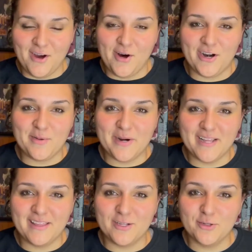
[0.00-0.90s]
All right,
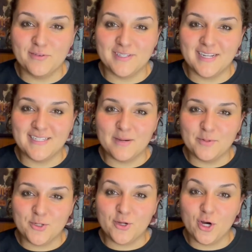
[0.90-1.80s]
everybody, that'll do it for today's
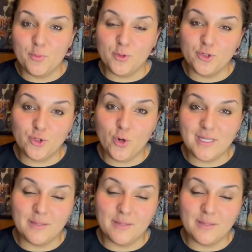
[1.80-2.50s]
episode. I hope you enjoyed.